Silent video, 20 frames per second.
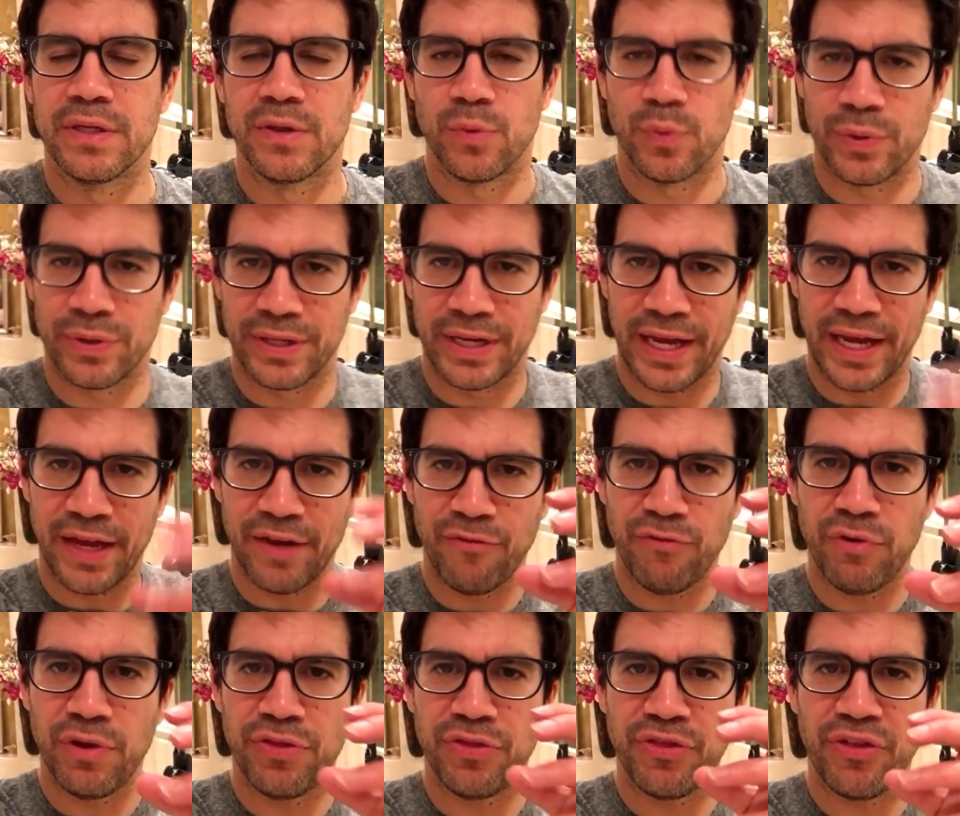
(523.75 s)
when
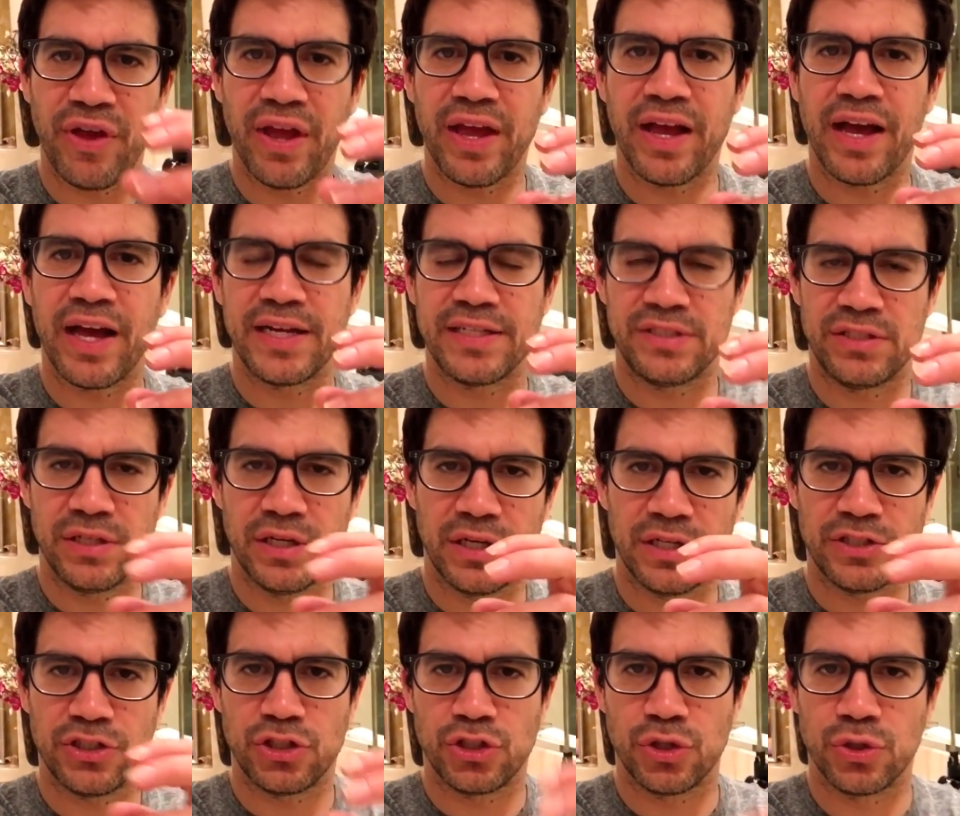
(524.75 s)
everything I
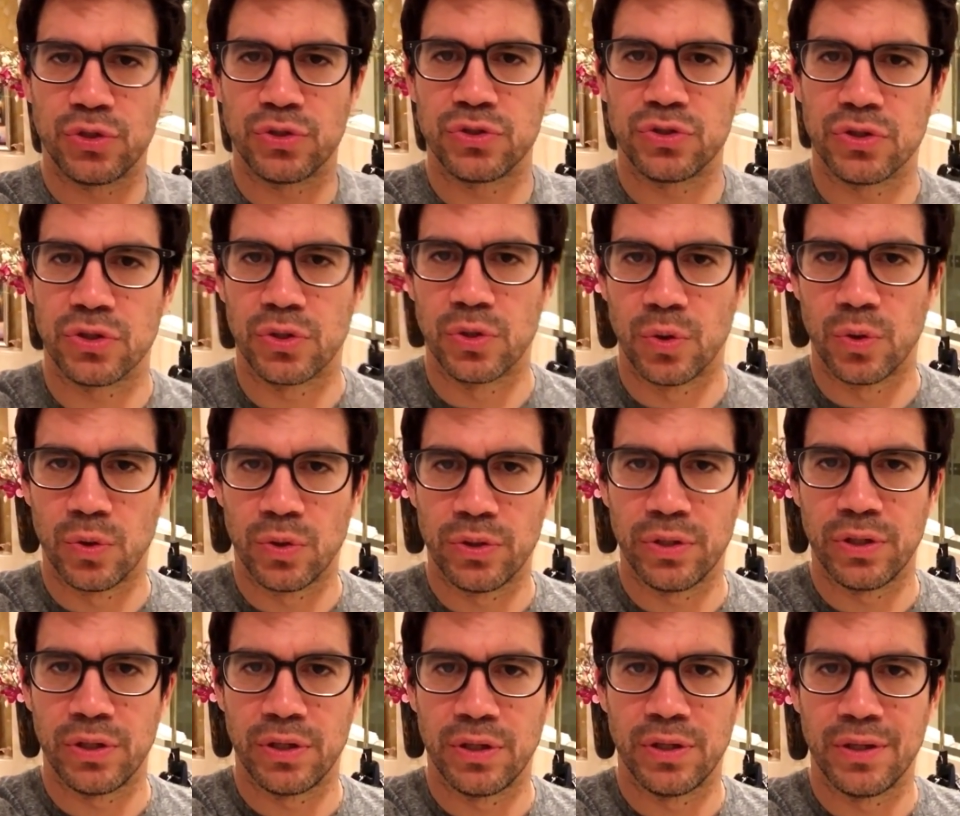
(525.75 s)
touch turns to gold,
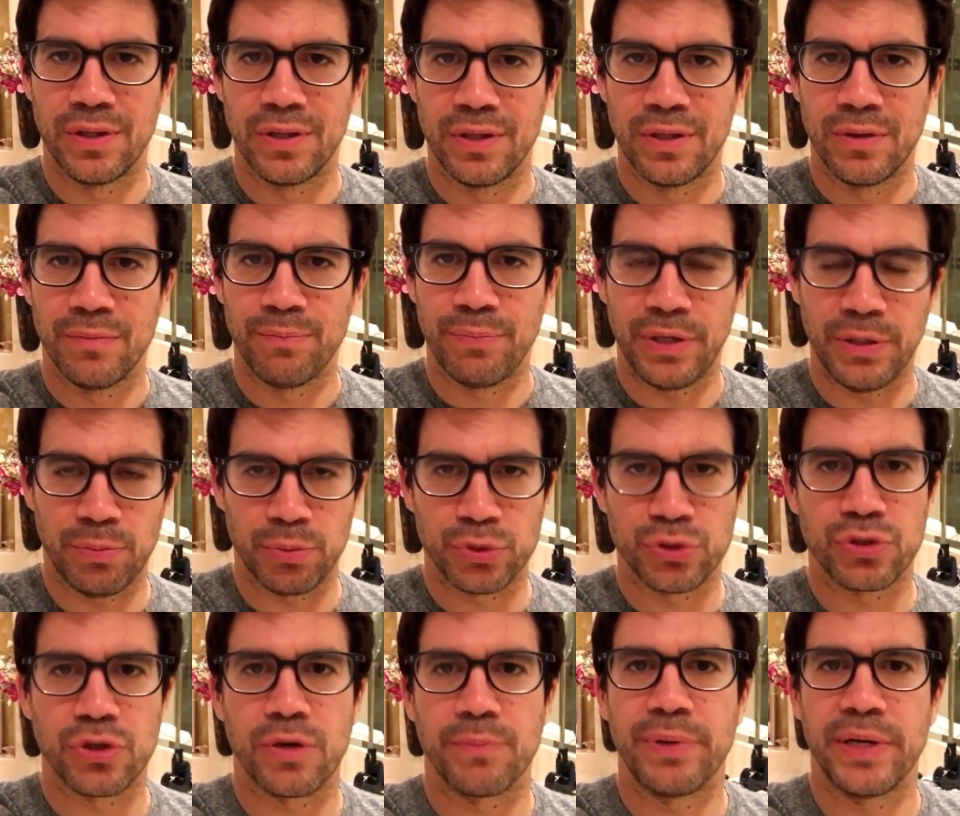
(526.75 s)
people
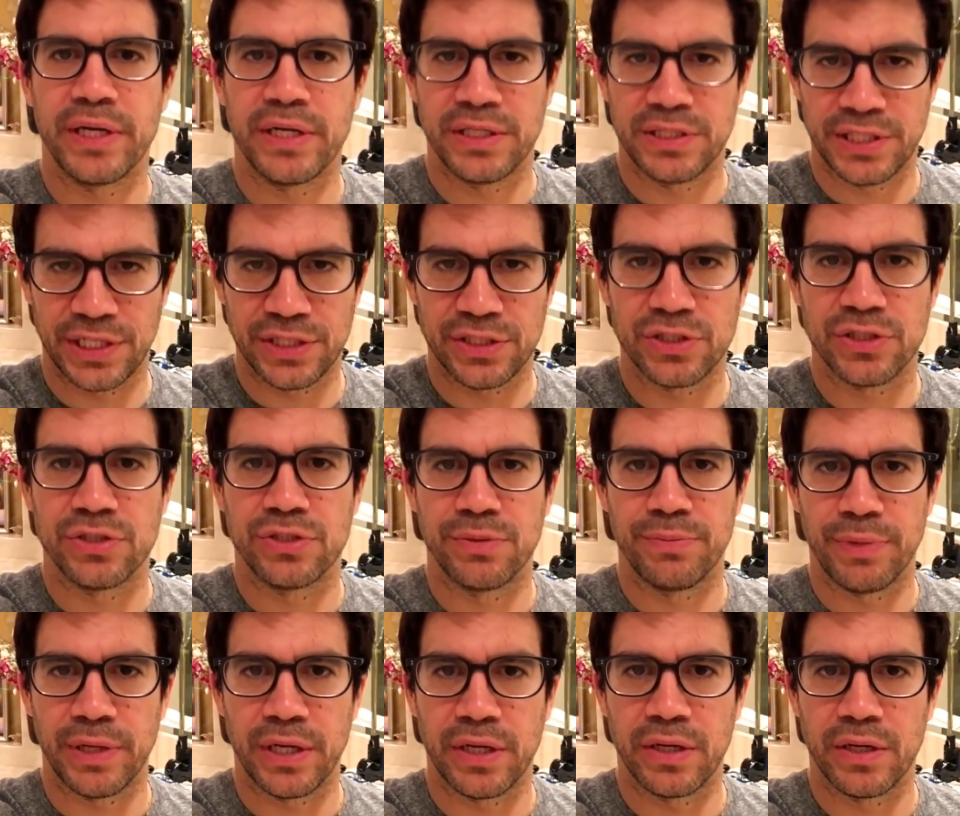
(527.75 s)
start paying attention to
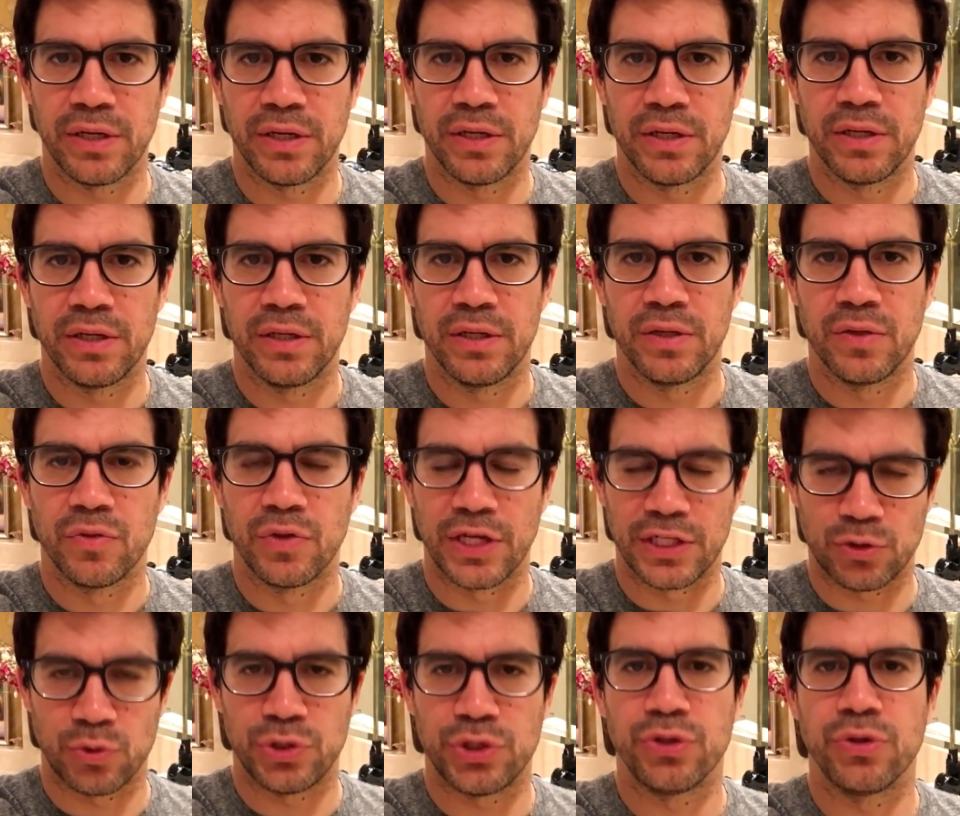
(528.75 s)
me.
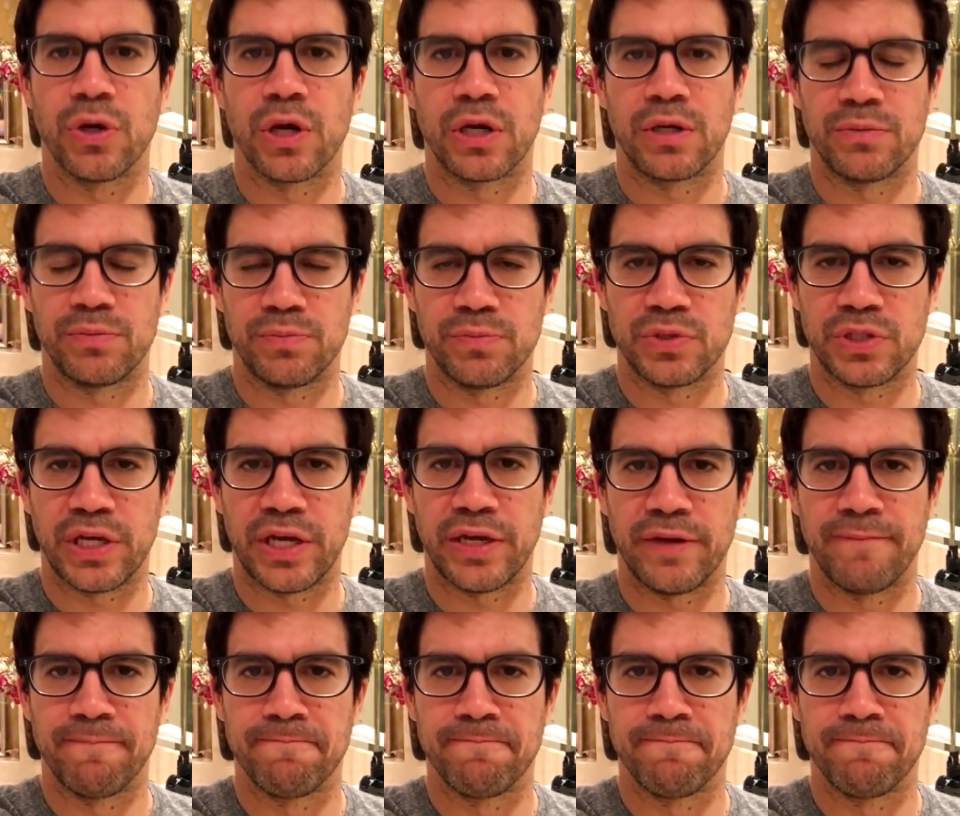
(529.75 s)
That's what you got to say.